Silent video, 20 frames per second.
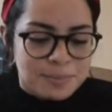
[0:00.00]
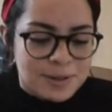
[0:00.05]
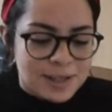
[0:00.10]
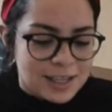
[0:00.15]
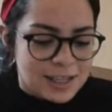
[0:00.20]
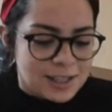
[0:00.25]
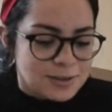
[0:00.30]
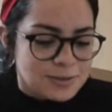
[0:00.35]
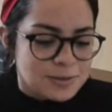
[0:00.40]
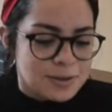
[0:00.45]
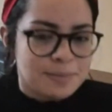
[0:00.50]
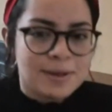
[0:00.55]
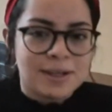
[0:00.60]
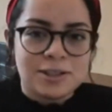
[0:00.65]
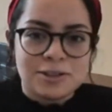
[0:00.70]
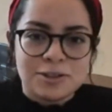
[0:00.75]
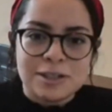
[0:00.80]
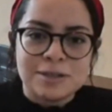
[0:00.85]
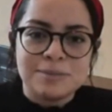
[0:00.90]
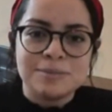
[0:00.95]
place where my
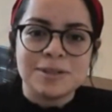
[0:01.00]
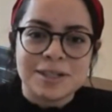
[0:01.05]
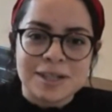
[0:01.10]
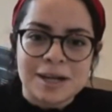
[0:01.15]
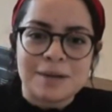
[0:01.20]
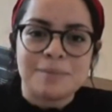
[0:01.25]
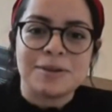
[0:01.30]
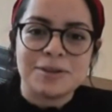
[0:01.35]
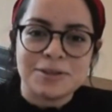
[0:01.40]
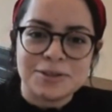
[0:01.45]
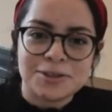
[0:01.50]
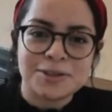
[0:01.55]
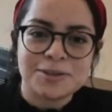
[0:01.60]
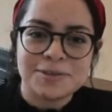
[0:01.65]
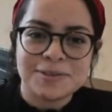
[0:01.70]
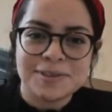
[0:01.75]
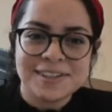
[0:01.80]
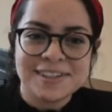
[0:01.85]
dreams are coming true.